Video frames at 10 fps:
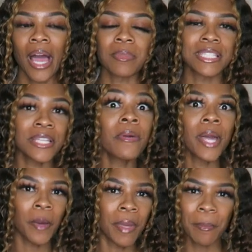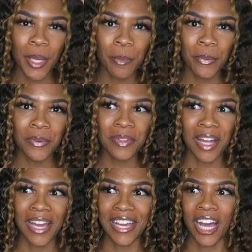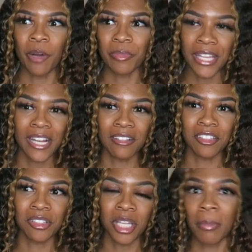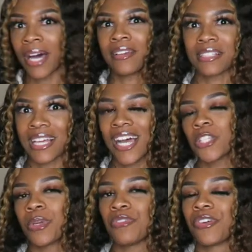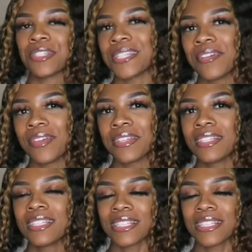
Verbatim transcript: I'm still helping people. Like, I'm there literally by their side 24/7.